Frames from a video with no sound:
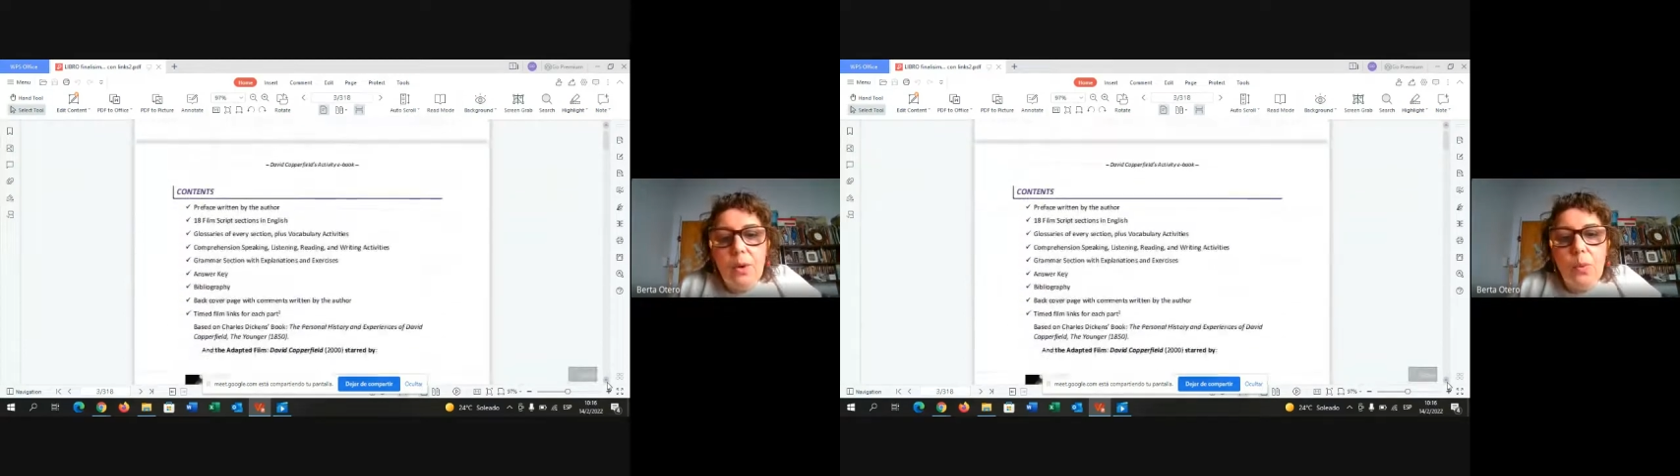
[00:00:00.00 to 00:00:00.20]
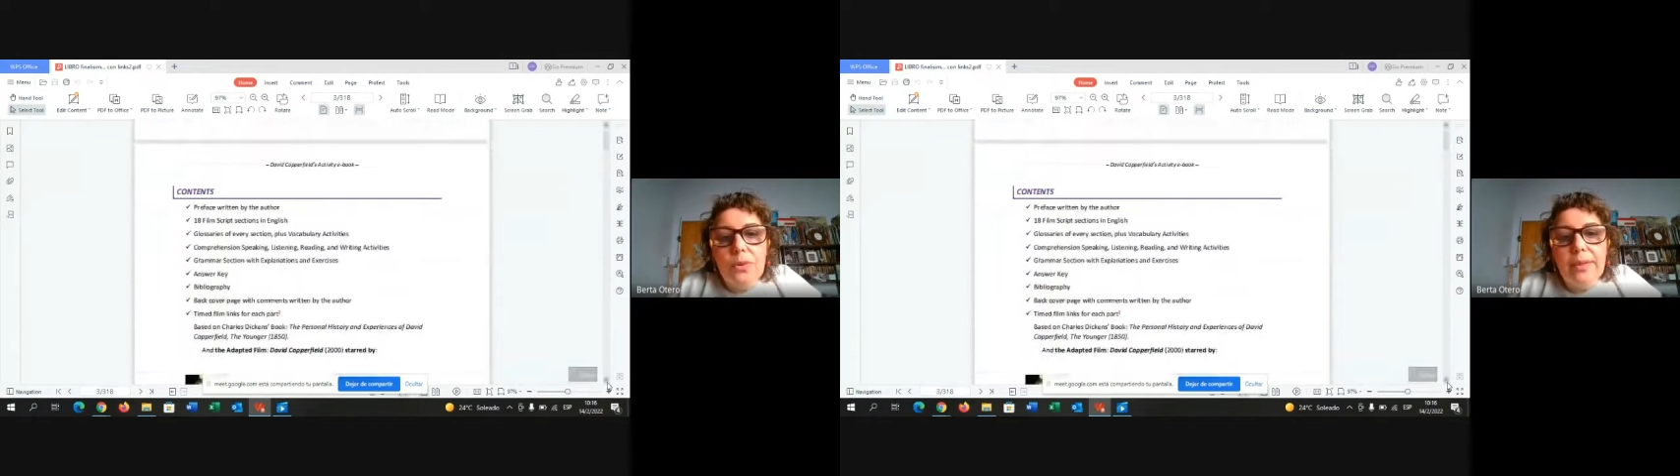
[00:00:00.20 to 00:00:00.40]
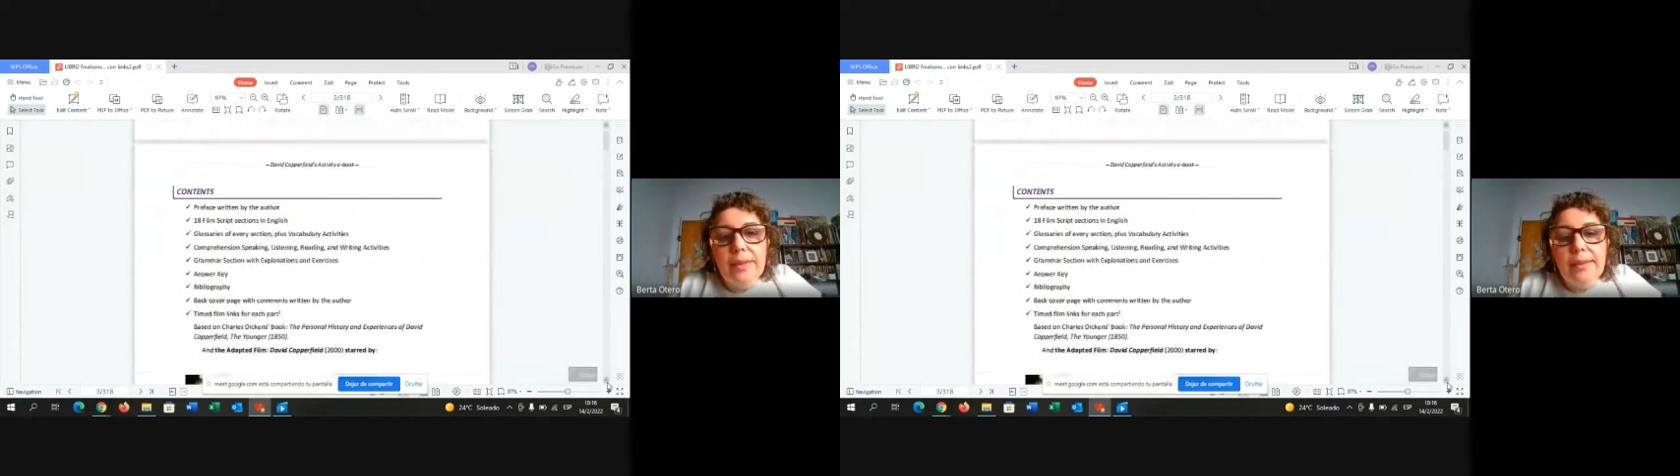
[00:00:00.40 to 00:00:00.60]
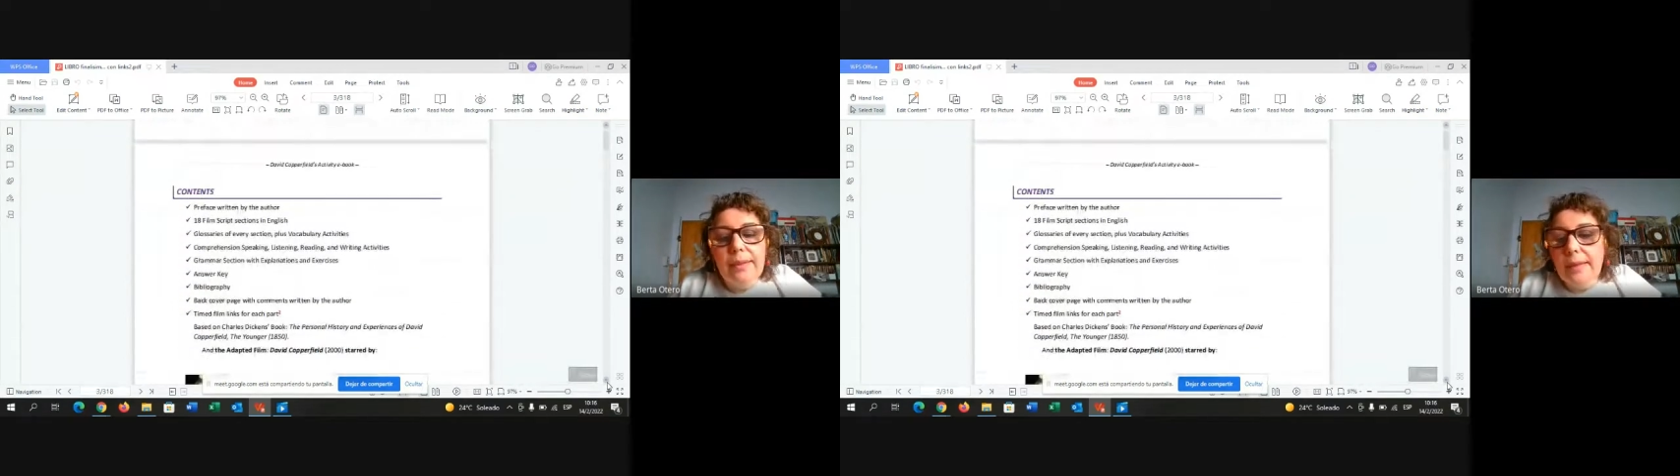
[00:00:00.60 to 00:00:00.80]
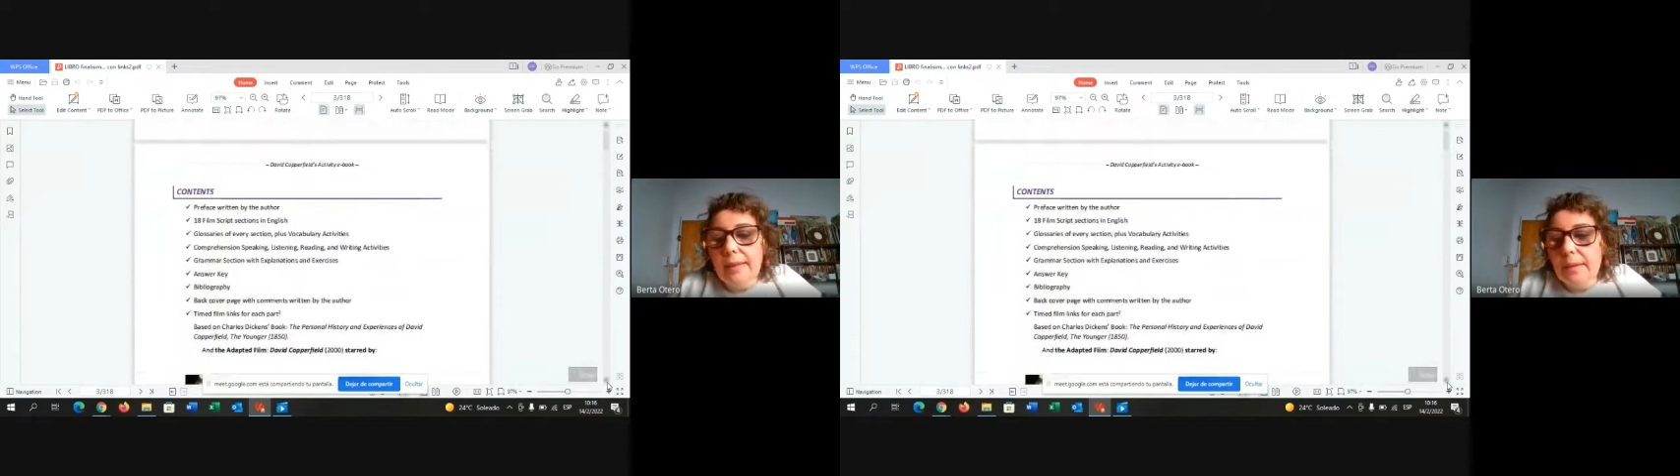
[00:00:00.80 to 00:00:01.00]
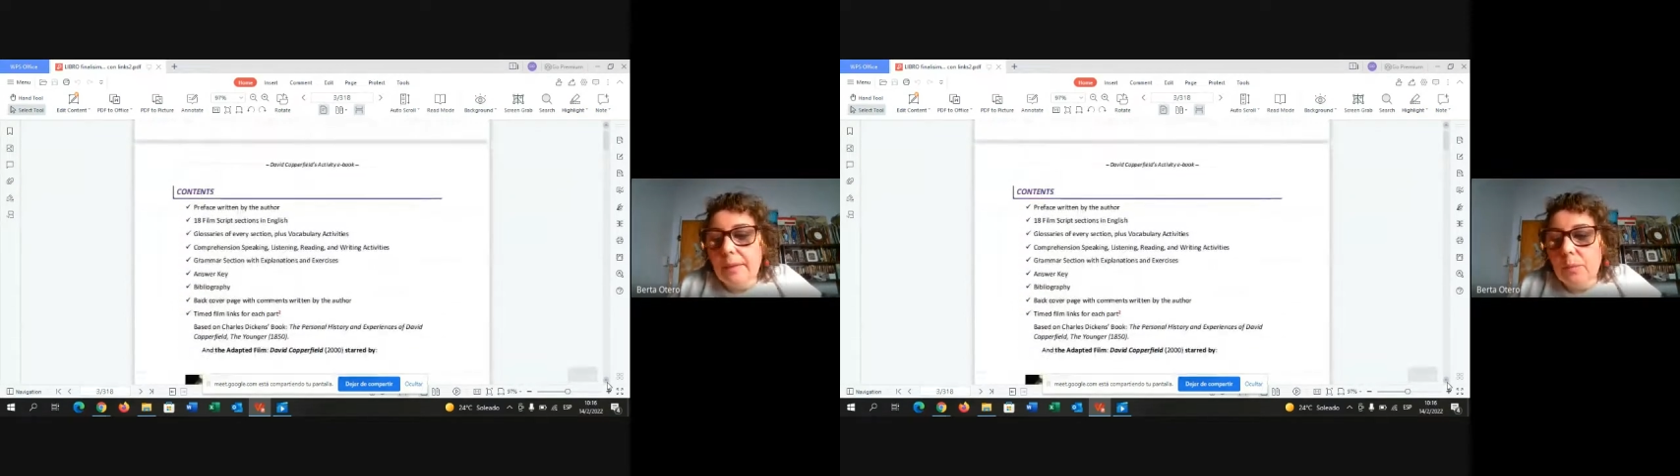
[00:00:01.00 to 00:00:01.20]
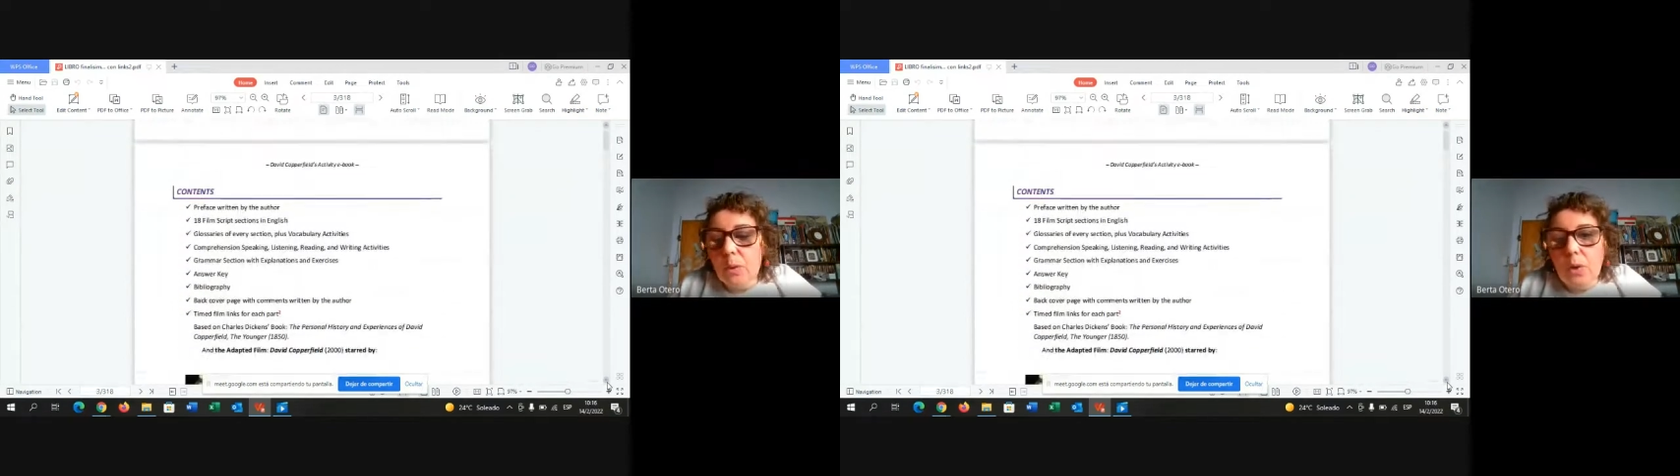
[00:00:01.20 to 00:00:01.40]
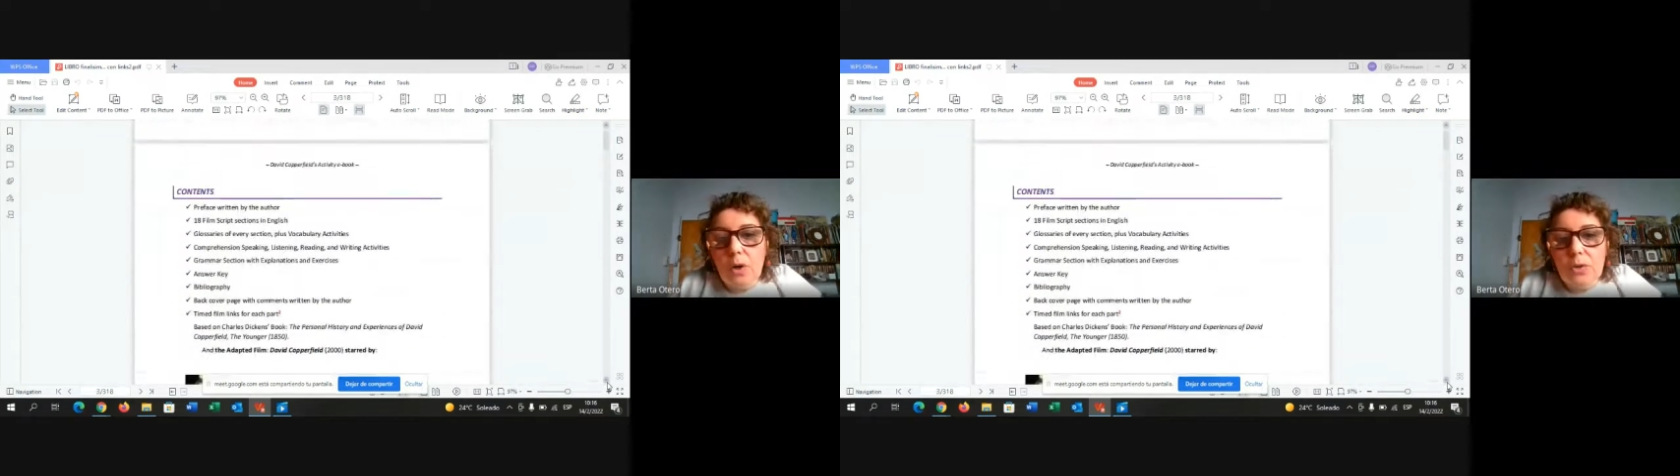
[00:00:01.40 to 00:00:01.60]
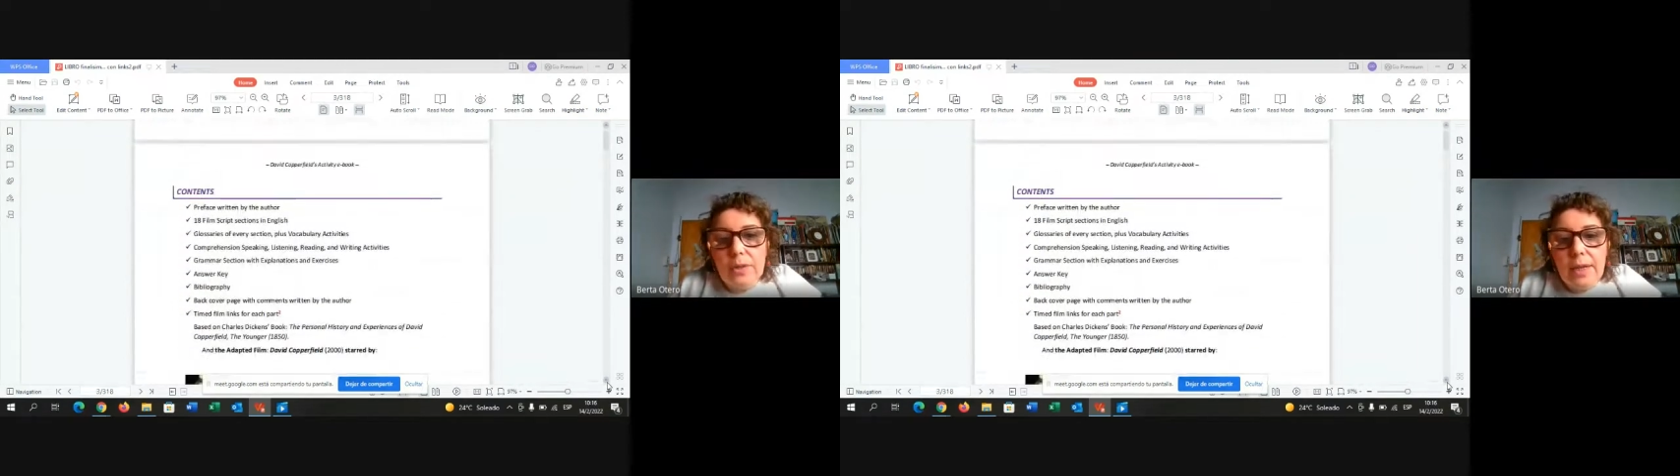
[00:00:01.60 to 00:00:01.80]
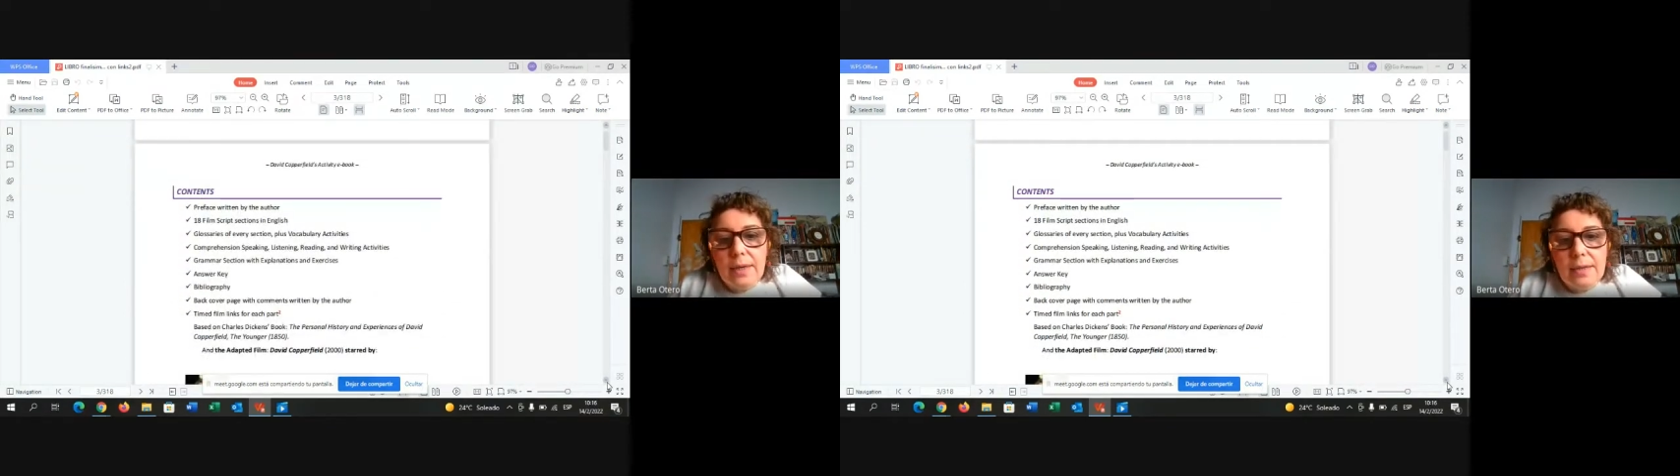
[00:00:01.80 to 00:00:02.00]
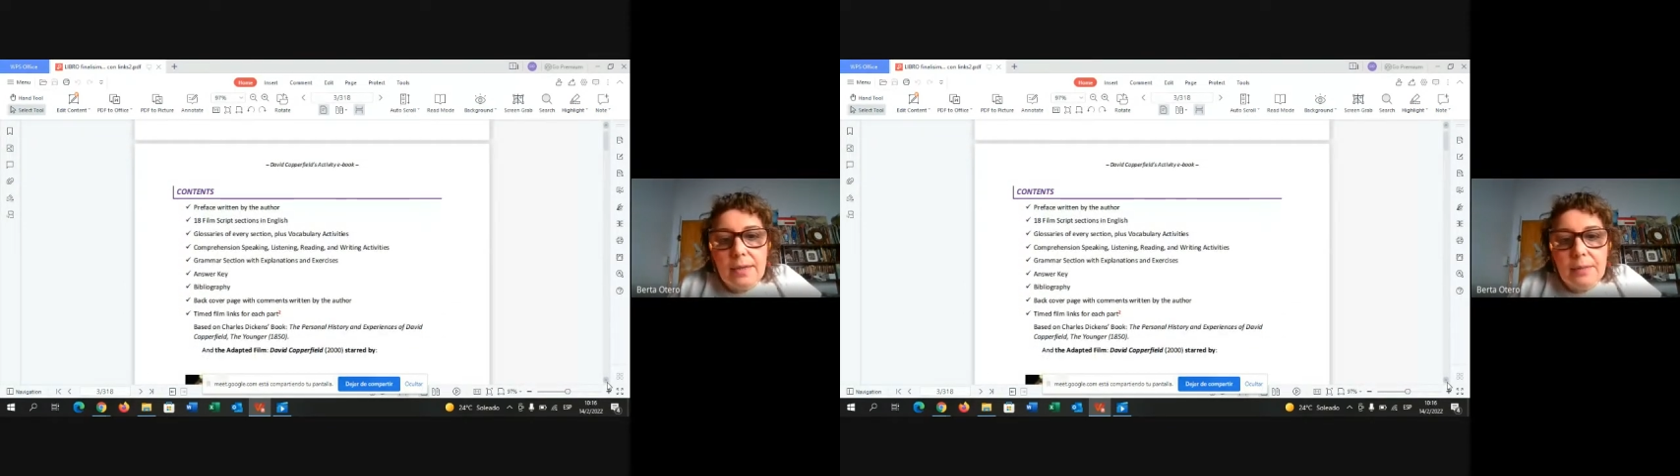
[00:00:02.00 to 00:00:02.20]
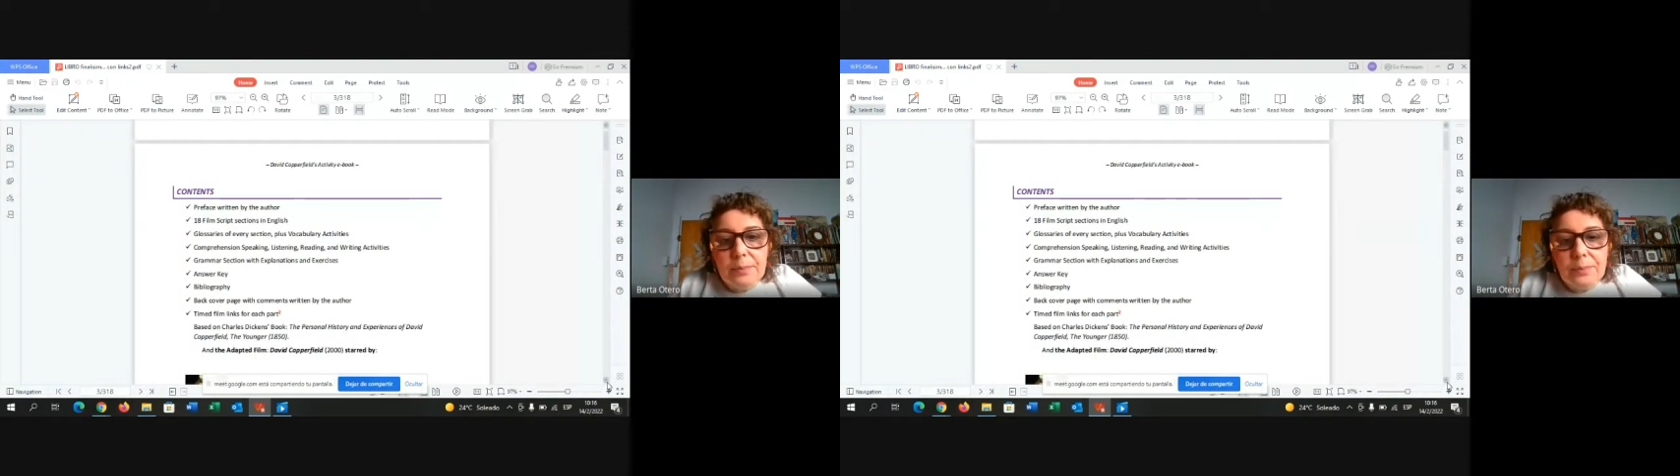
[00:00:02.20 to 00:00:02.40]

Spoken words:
What the book contents.